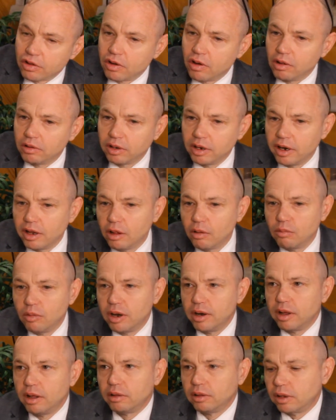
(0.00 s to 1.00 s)
called an
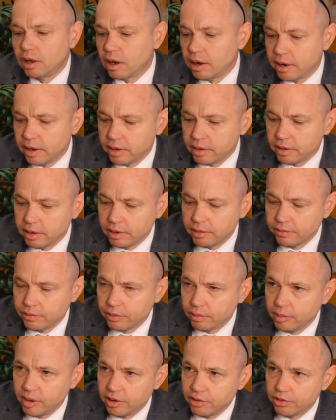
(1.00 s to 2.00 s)
L1, L9
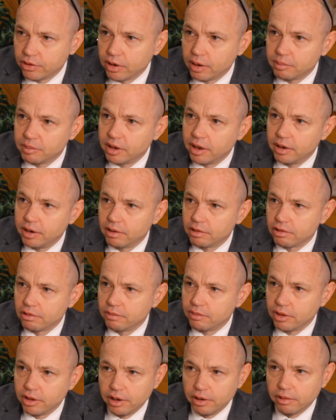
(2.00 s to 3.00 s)
information update as
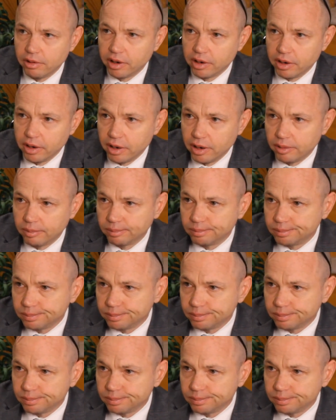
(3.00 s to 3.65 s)
of the hearing day.